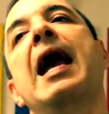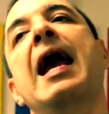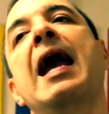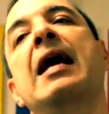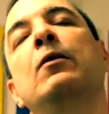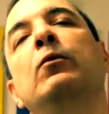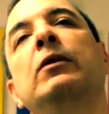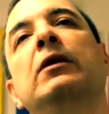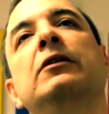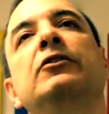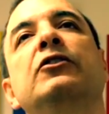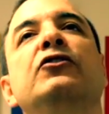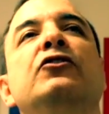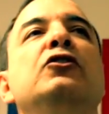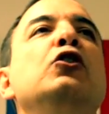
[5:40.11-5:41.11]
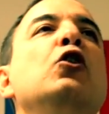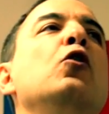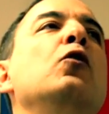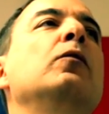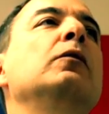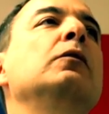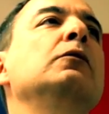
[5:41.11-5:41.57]
and we'll just,
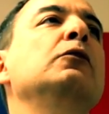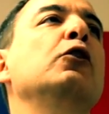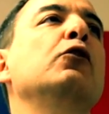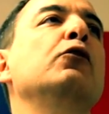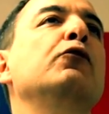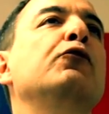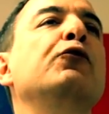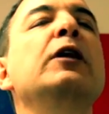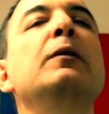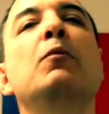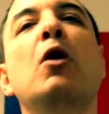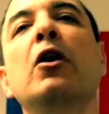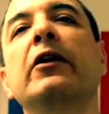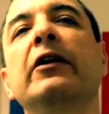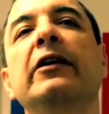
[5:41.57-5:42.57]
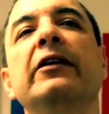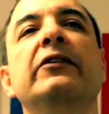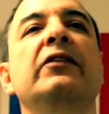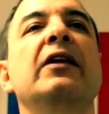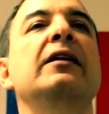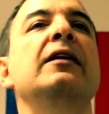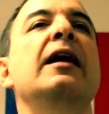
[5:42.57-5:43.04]
free
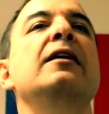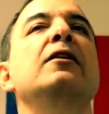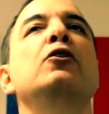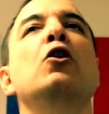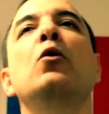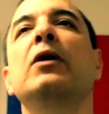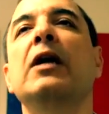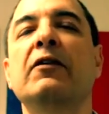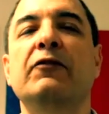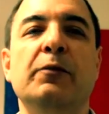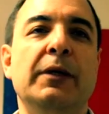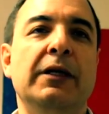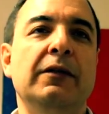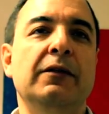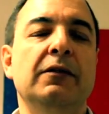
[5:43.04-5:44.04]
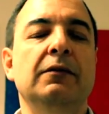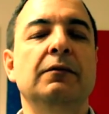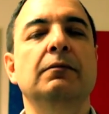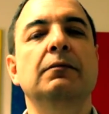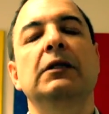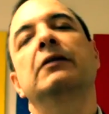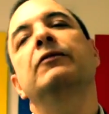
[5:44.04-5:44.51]
markets and no government.
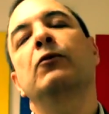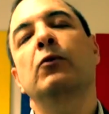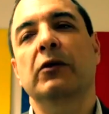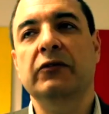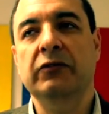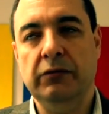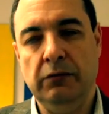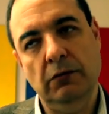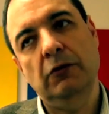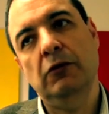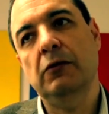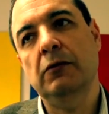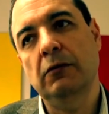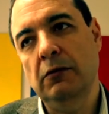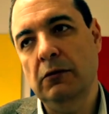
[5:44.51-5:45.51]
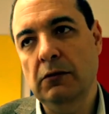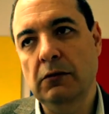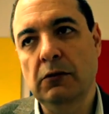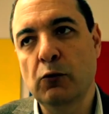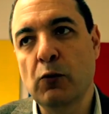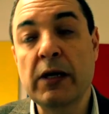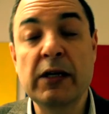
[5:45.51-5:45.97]
But of course,
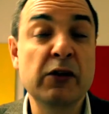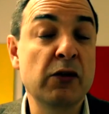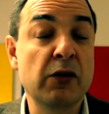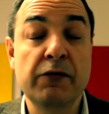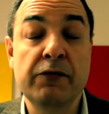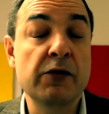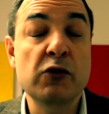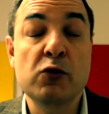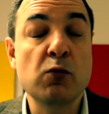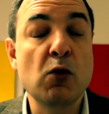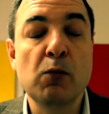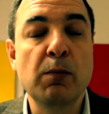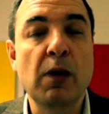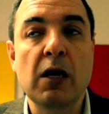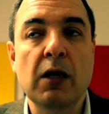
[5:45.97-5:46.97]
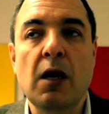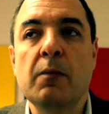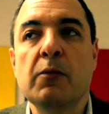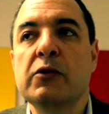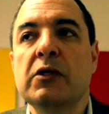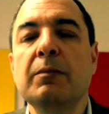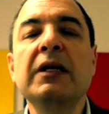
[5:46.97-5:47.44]
you run into the first roadblock
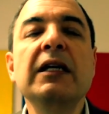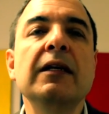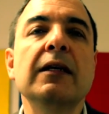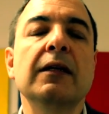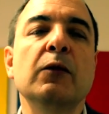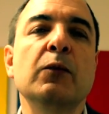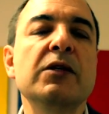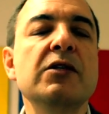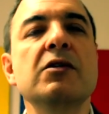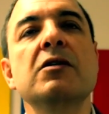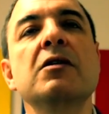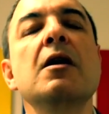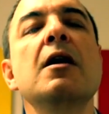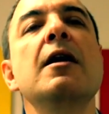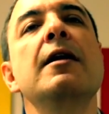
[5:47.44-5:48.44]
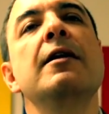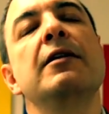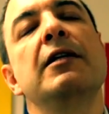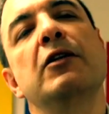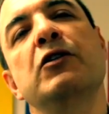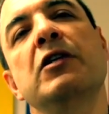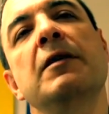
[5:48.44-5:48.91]
almost immediately, which is,
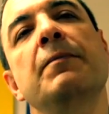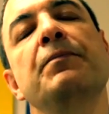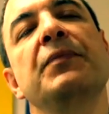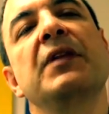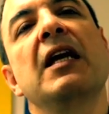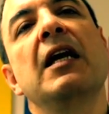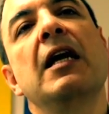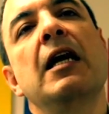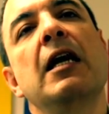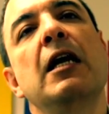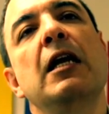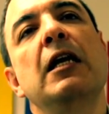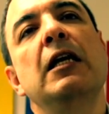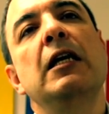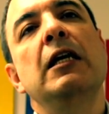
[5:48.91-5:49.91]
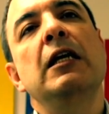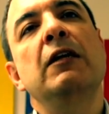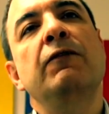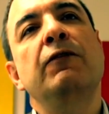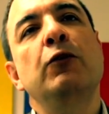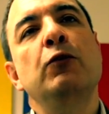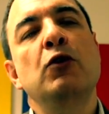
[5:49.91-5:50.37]
see,
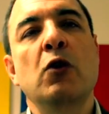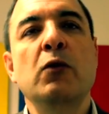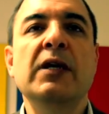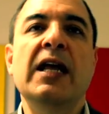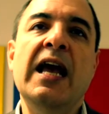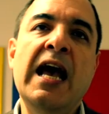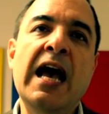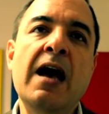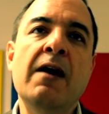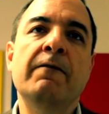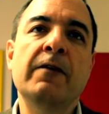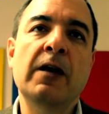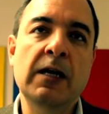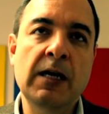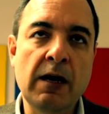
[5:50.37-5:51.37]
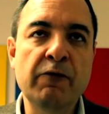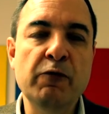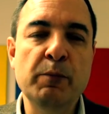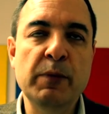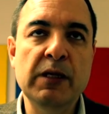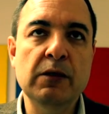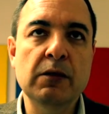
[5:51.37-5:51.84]
if you don't have a
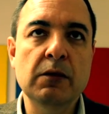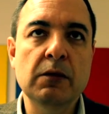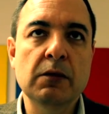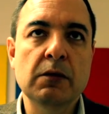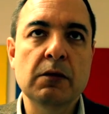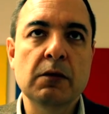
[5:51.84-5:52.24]
government